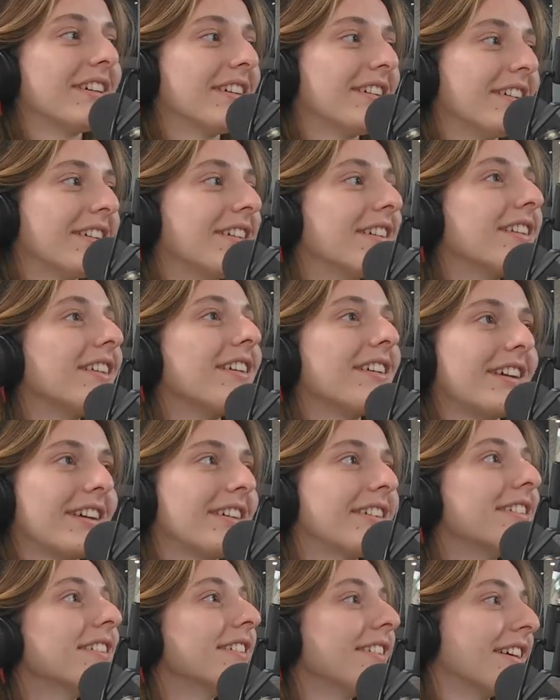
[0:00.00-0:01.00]

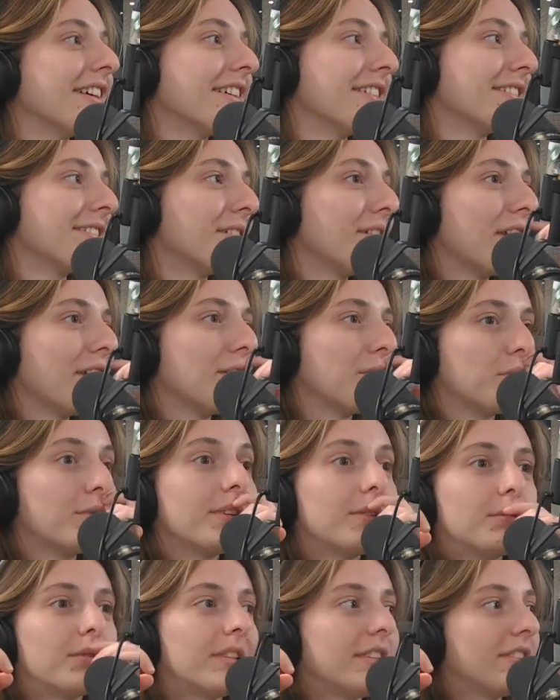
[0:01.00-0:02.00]
so then
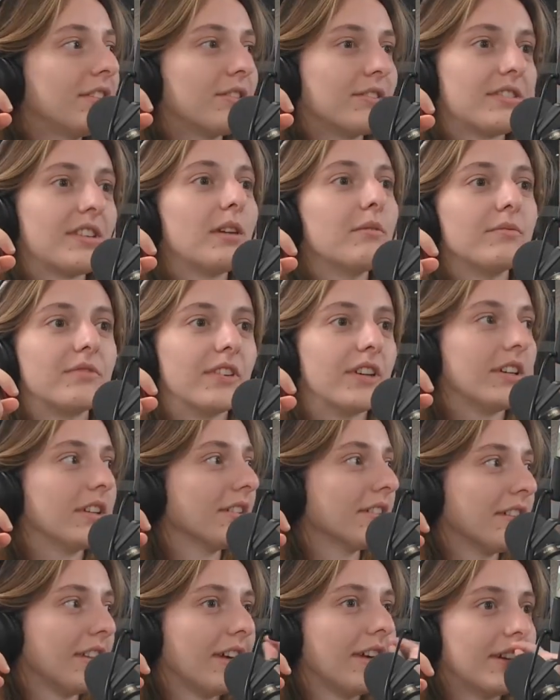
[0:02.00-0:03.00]
we eat the same
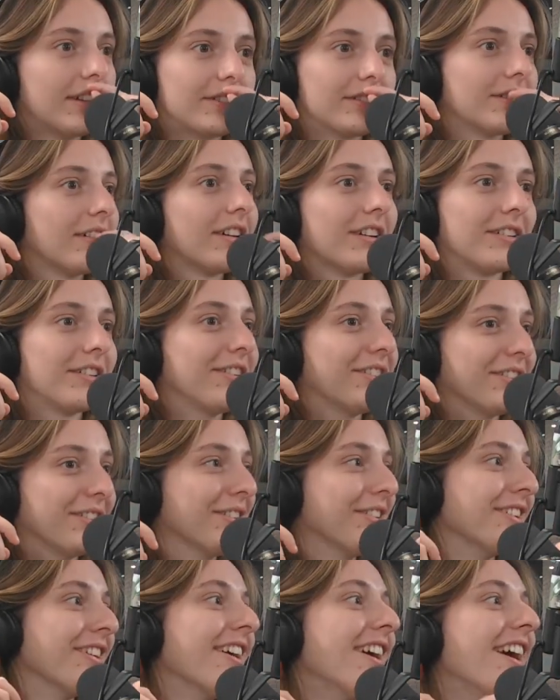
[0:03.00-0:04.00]
thing.
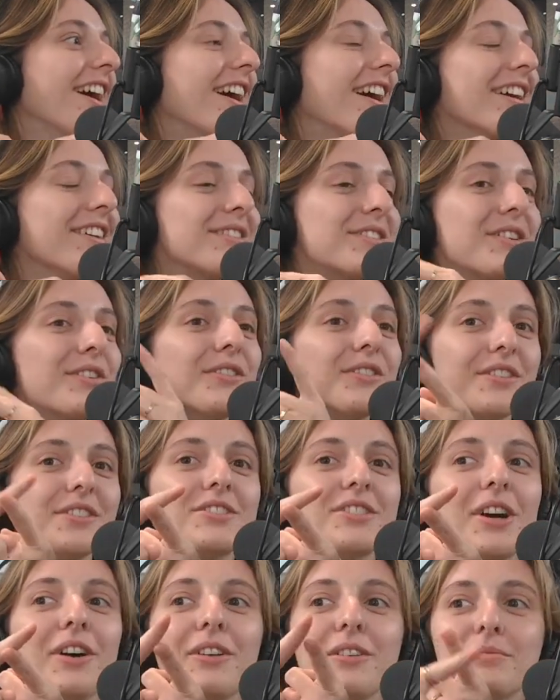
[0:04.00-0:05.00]
So the
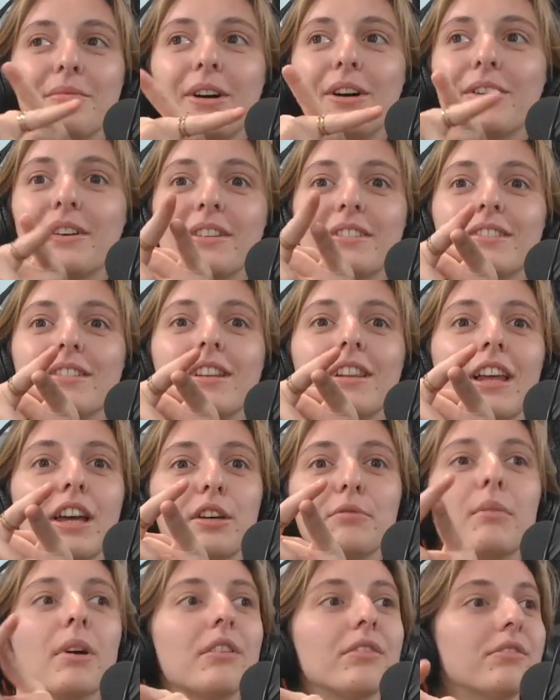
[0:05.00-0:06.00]
xiaolongbao is
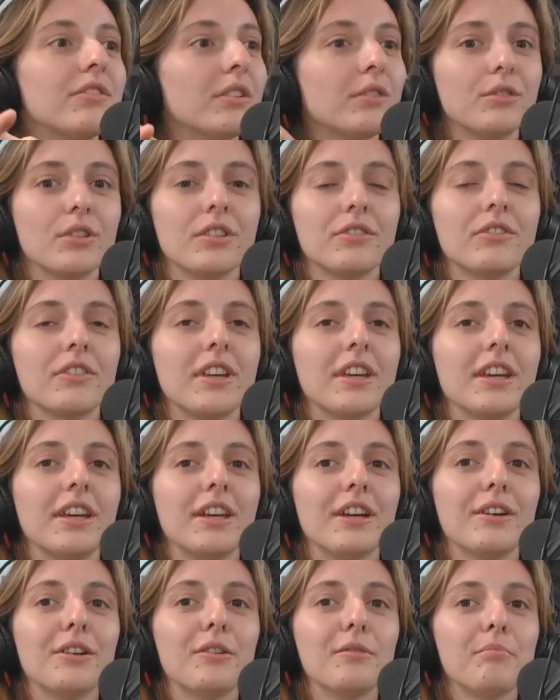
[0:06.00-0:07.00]
like my favorite thing
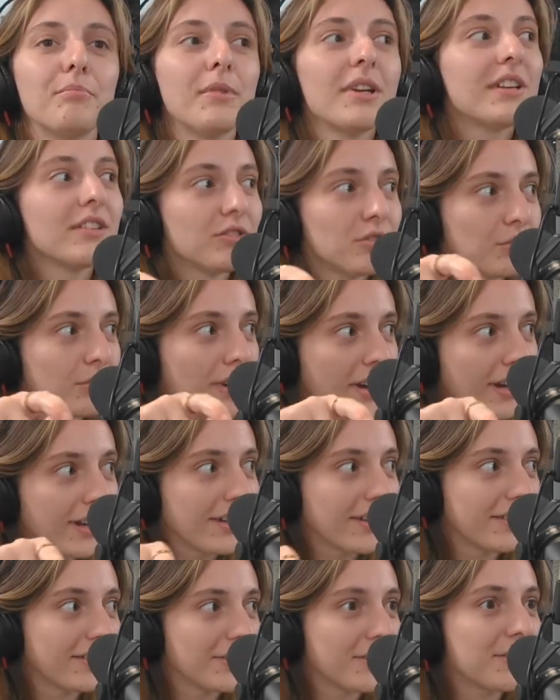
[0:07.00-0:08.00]
here. But I
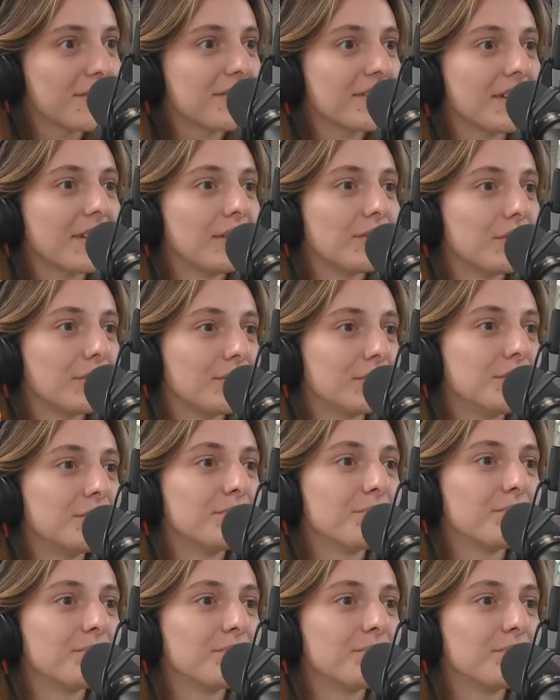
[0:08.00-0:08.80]
tried the stinky tofu.